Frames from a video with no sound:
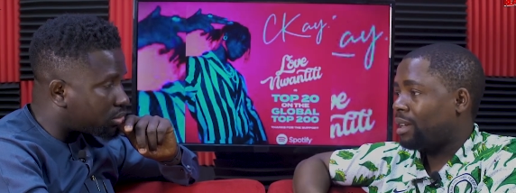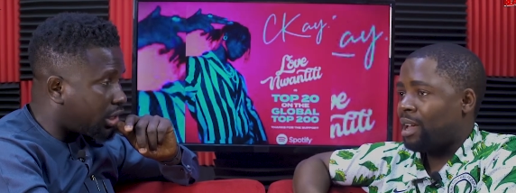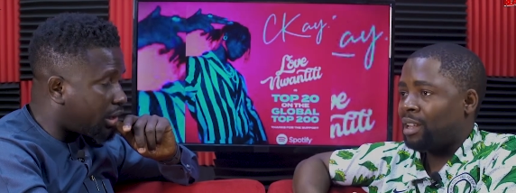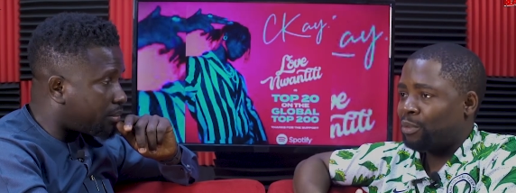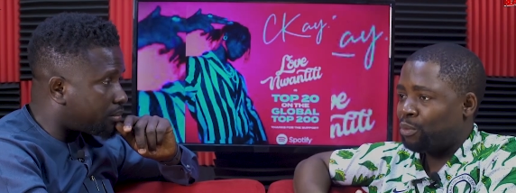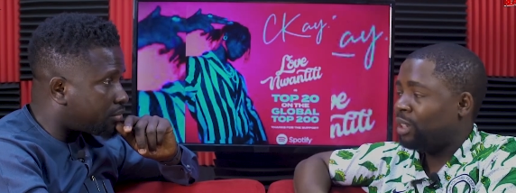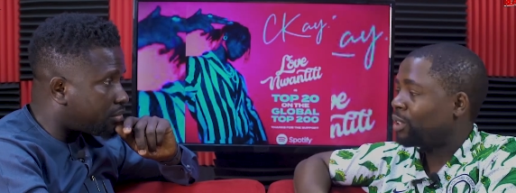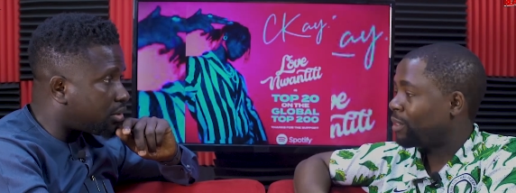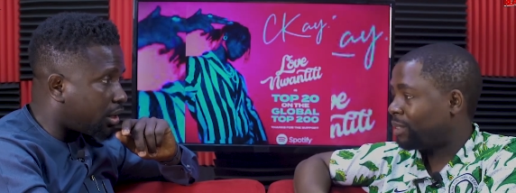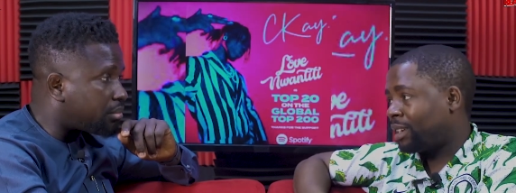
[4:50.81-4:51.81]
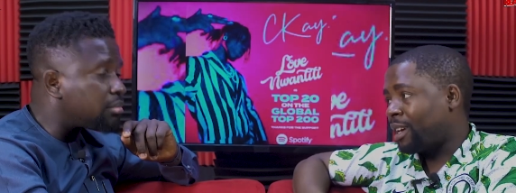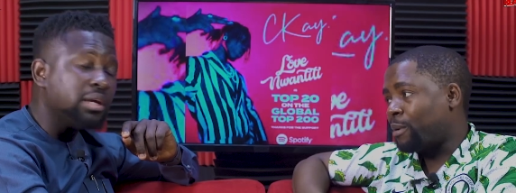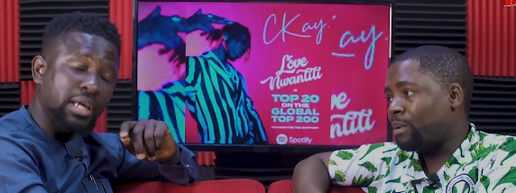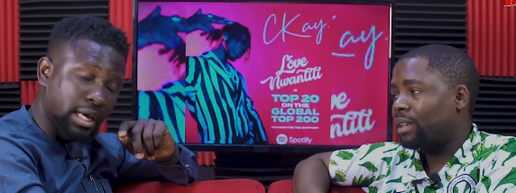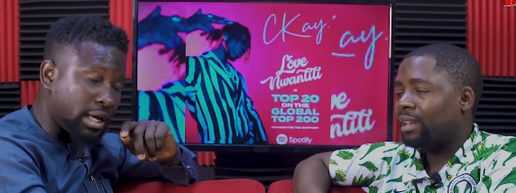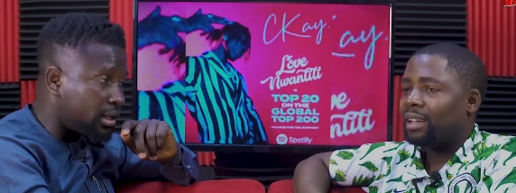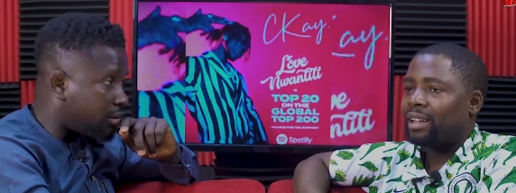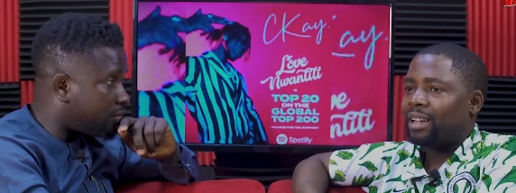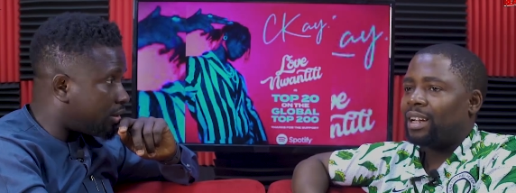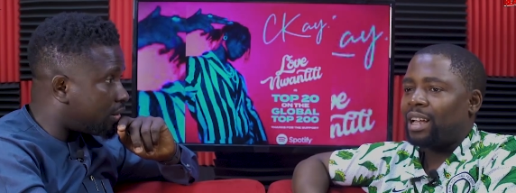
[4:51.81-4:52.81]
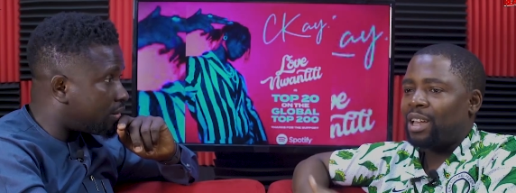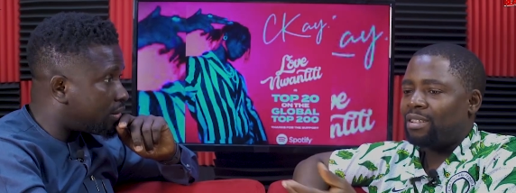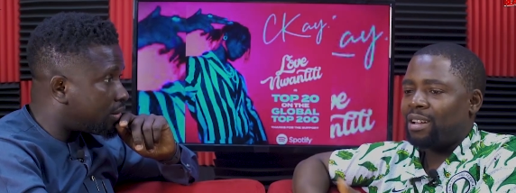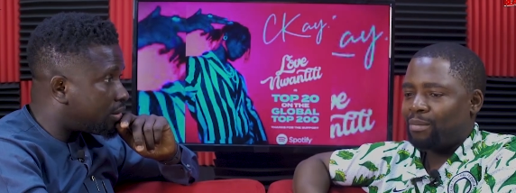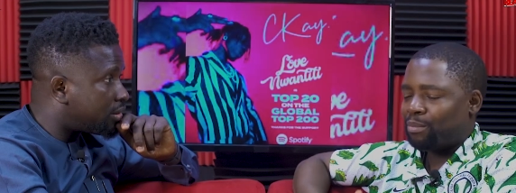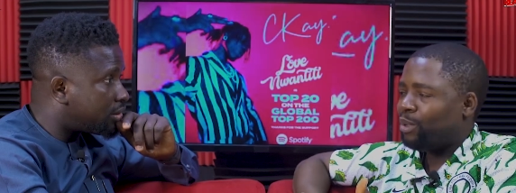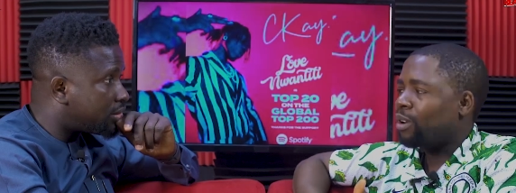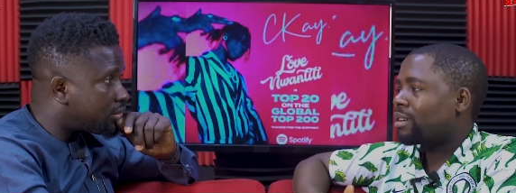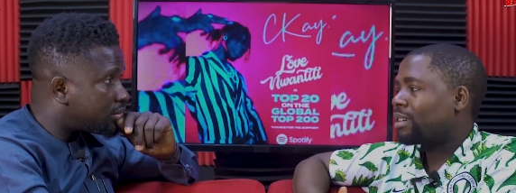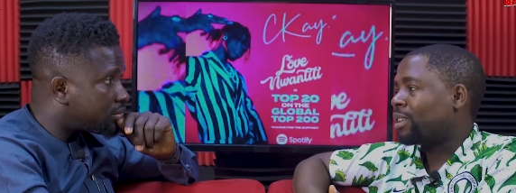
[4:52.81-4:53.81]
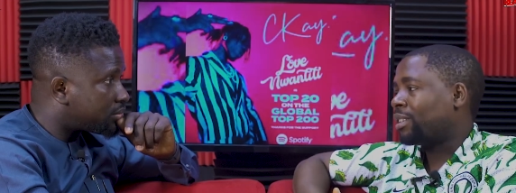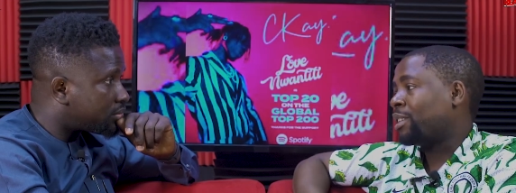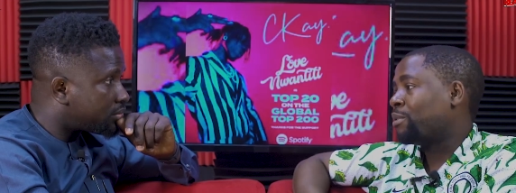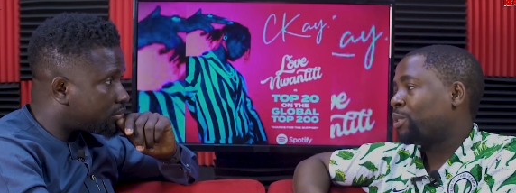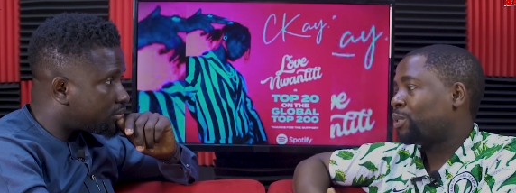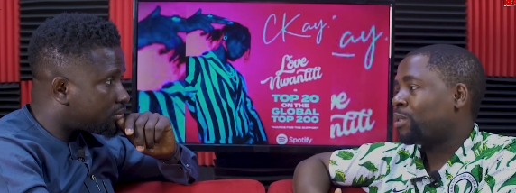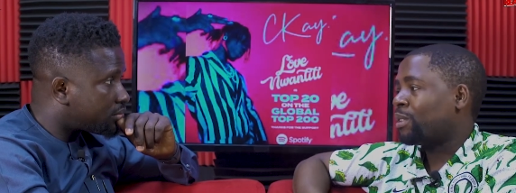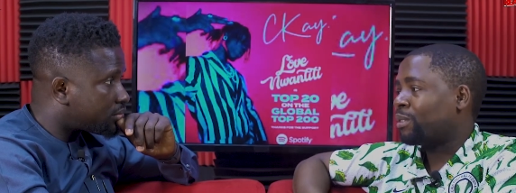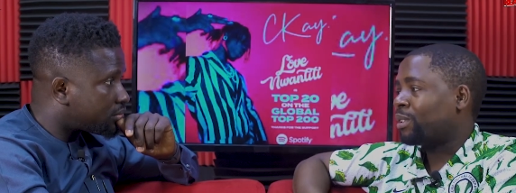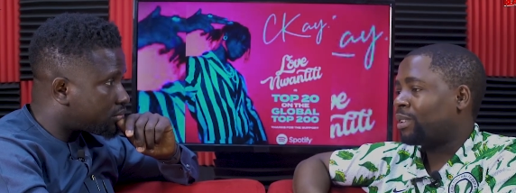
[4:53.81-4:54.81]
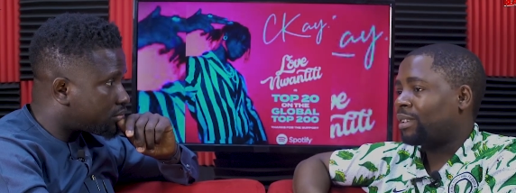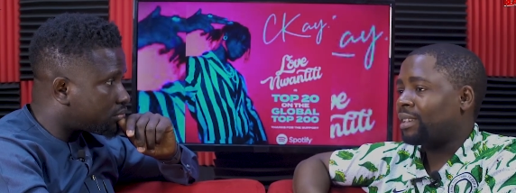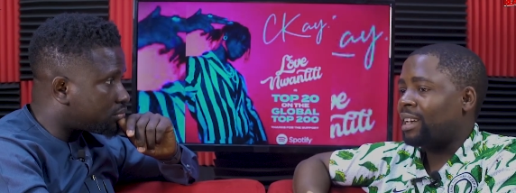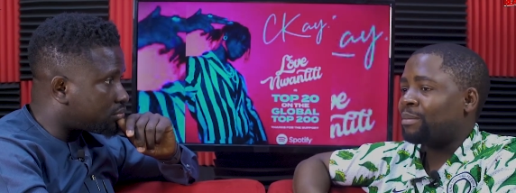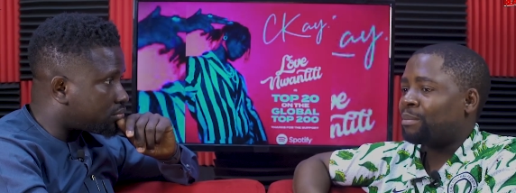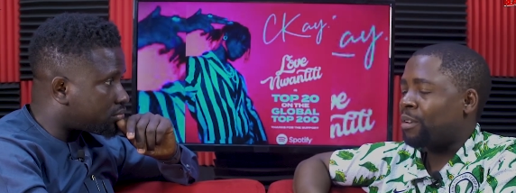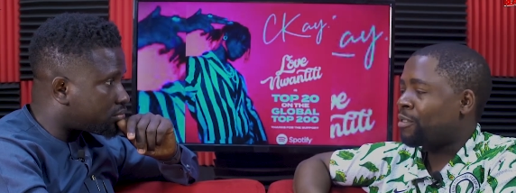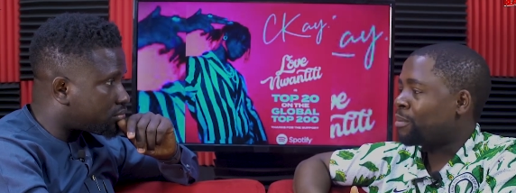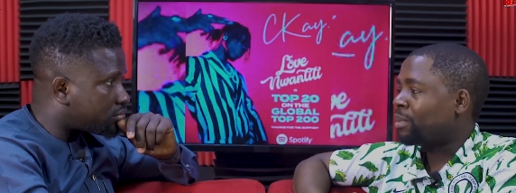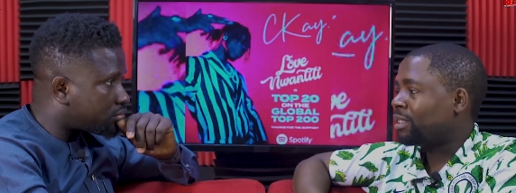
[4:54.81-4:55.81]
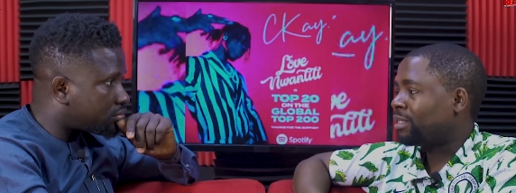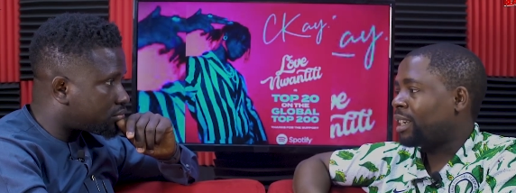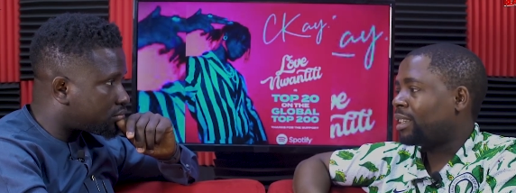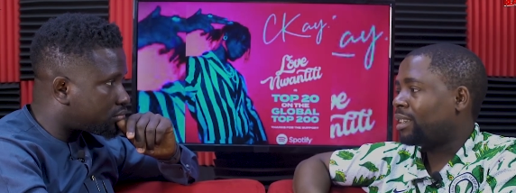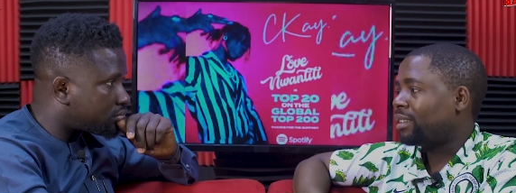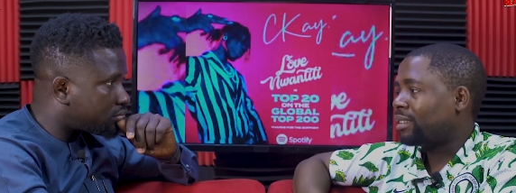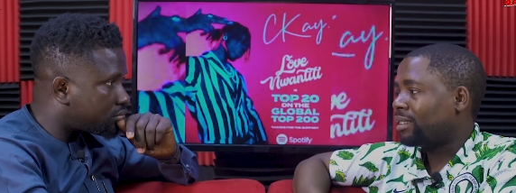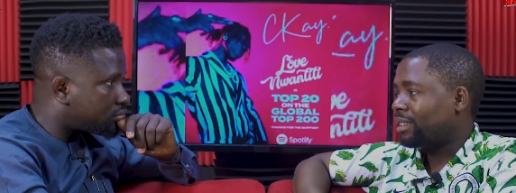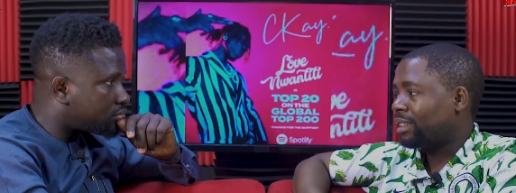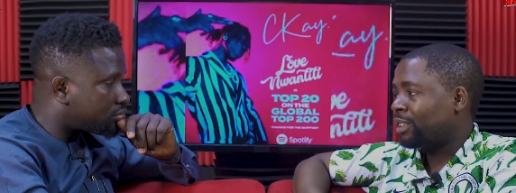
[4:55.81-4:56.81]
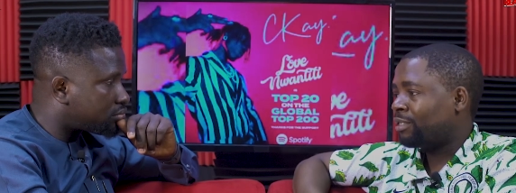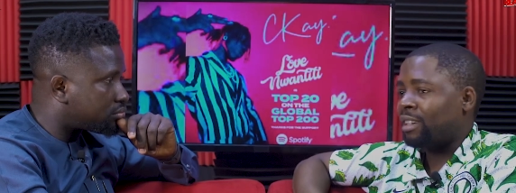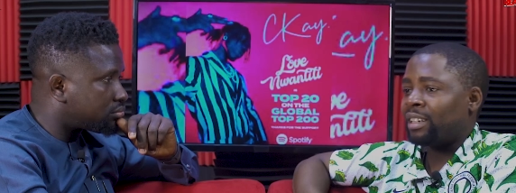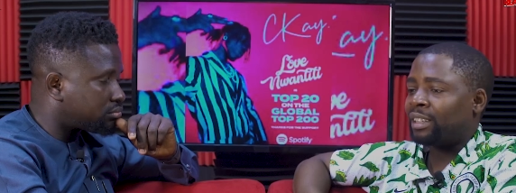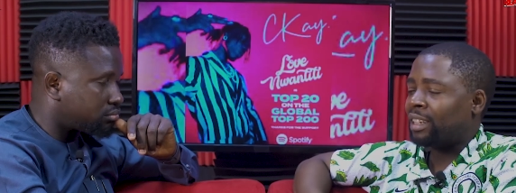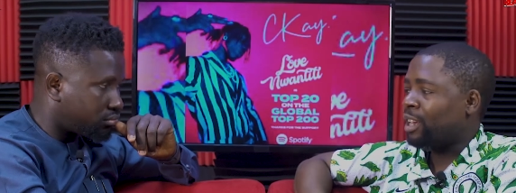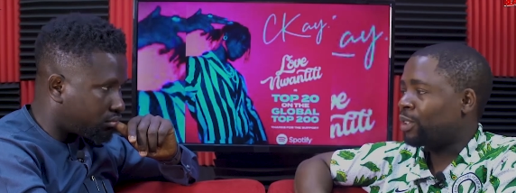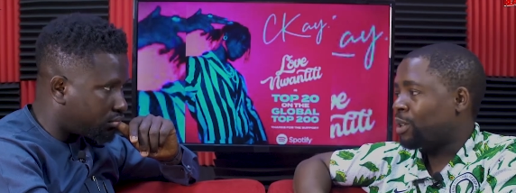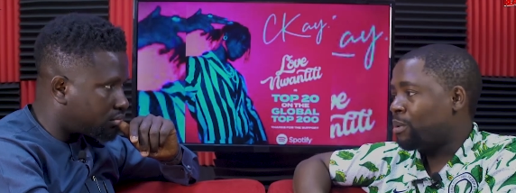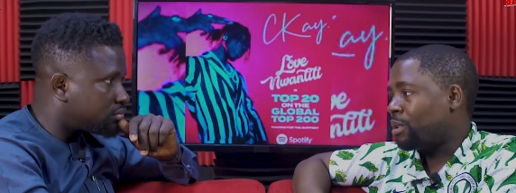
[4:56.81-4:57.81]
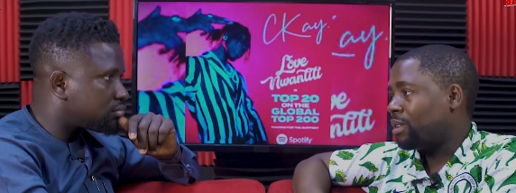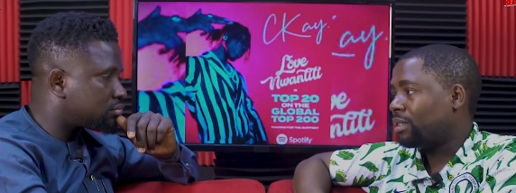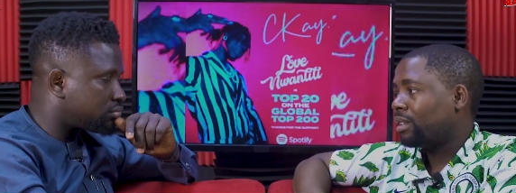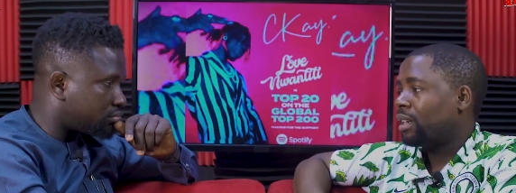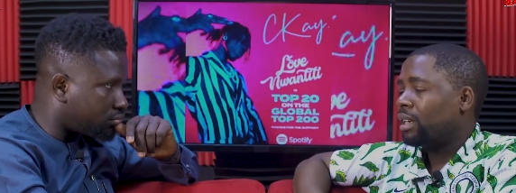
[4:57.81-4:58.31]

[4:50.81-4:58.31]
Speaker 1: Yeah. Wiz loves yeah. Yeah, definitely. Now you try and plug yourself into one of those things mm. and hmm. perform this trending funny thing that's going on.